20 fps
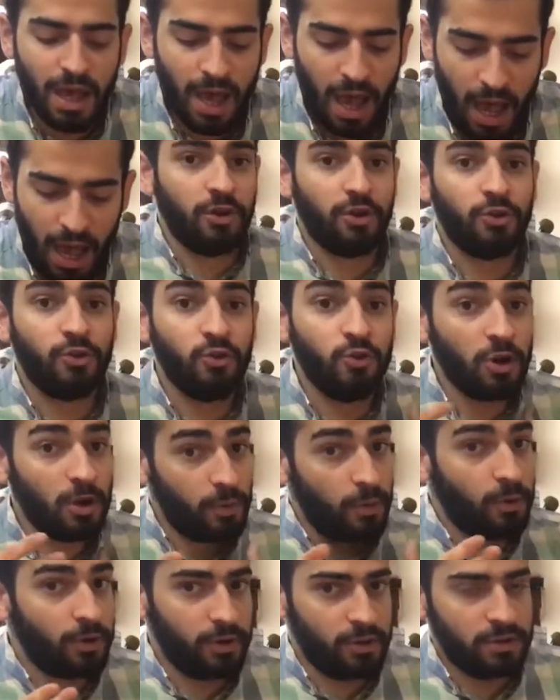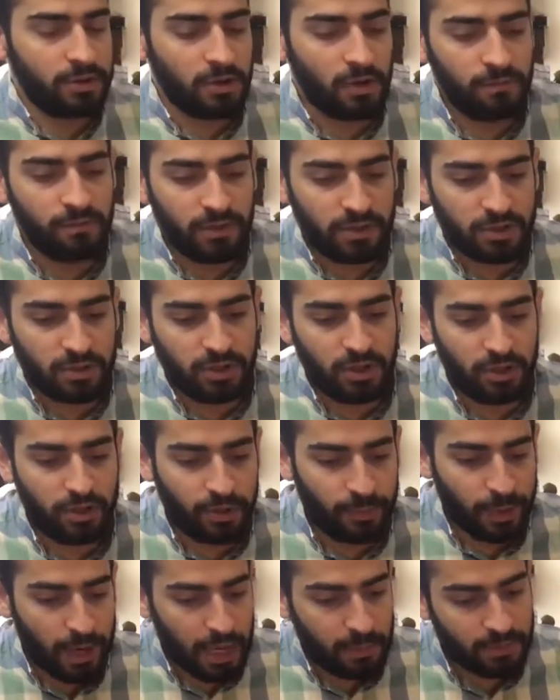But there are two opponents, obviously.
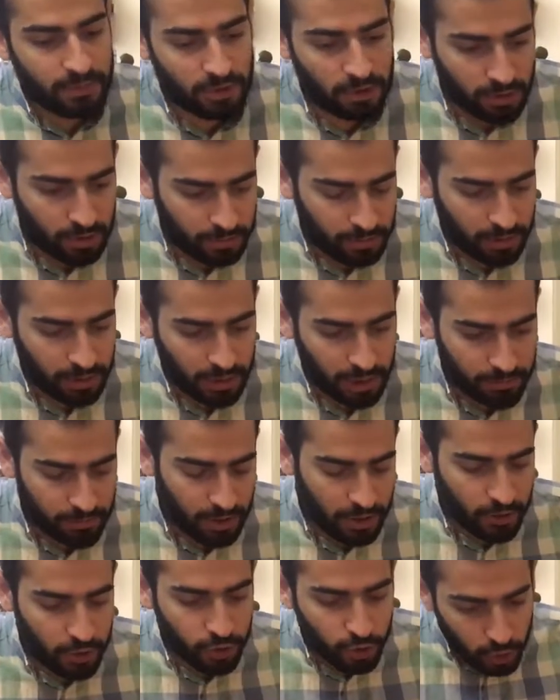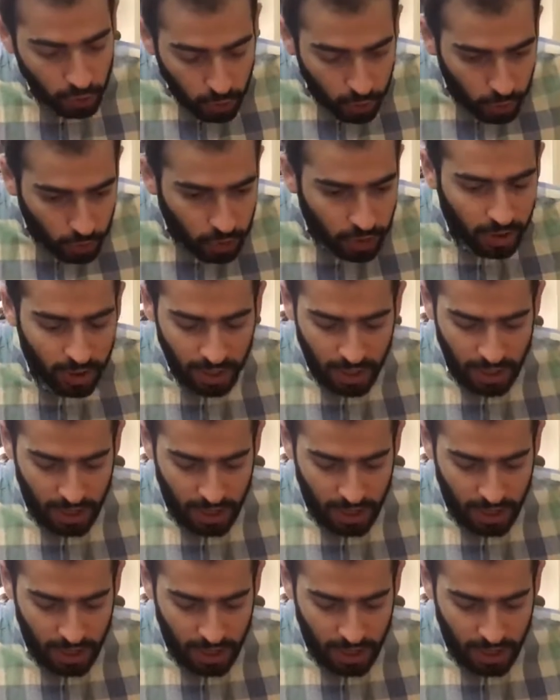The game is only played by two,